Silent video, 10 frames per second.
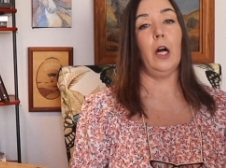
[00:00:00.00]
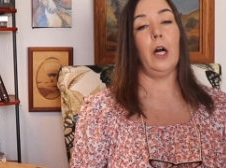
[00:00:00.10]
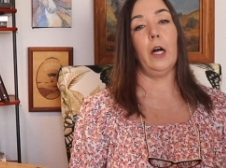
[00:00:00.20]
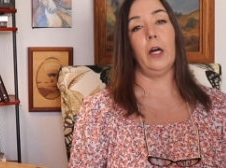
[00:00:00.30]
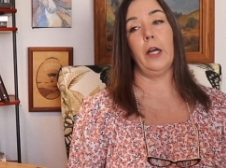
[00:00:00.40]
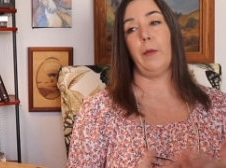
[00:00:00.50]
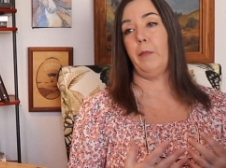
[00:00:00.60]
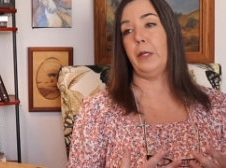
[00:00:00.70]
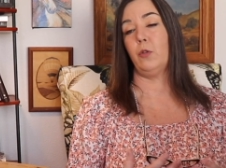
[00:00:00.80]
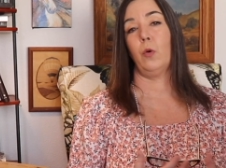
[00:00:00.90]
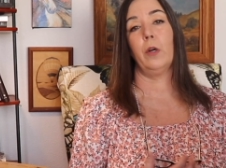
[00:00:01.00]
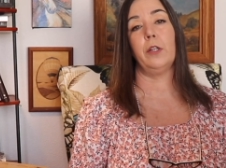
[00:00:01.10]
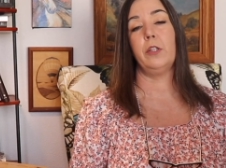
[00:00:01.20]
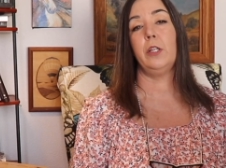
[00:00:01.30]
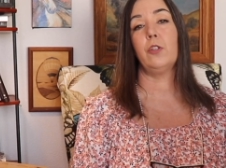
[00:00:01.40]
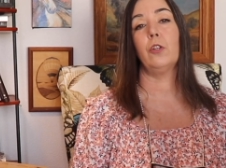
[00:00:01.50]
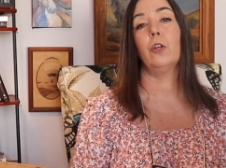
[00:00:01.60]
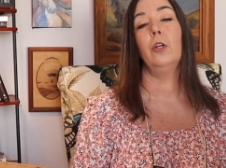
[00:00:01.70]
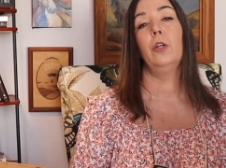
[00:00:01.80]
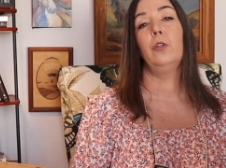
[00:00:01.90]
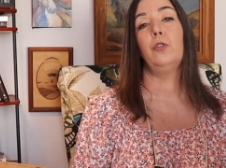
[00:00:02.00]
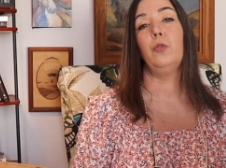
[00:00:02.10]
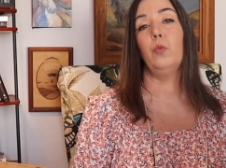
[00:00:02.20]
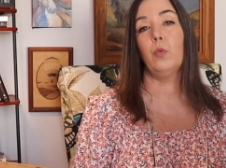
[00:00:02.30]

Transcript: uh, a mentor, a teacher, to